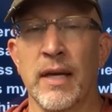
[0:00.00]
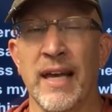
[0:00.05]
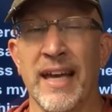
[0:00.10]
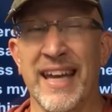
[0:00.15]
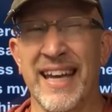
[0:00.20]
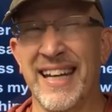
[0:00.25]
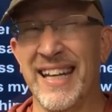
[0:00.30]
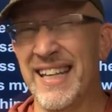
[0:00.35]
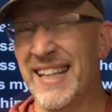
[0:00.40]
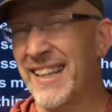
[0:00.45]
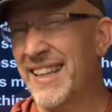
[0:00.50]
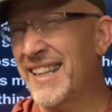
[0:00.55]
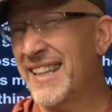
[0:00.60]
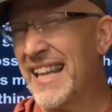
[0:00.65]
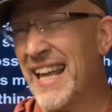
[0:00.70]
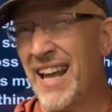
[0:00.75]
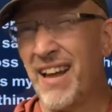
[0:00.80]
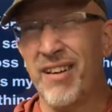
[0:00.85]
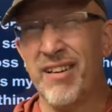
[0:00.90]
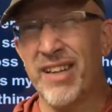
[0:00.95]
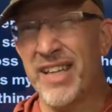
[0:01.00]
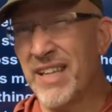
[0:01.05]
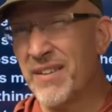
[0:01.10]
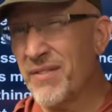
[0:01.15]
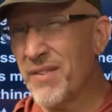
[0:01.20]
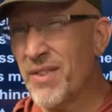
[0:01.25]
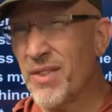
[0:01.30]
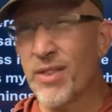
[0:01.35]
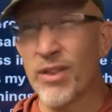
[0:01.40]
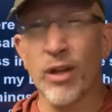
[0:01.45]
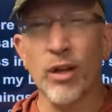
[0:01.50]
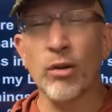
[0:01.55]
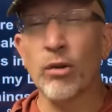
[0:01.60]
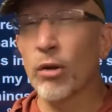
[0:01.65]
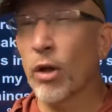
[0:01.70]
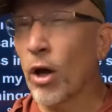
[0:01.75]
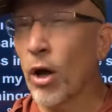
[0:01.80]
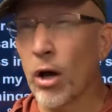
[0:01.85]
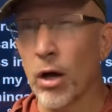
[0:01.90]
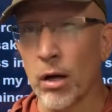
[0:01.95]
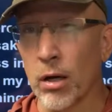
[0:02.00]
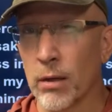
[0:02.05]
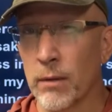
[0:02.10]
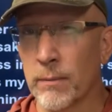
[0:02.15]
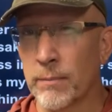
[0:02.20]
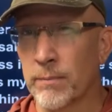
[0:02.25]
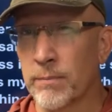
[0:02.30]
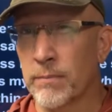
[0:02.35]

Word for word: And now even the law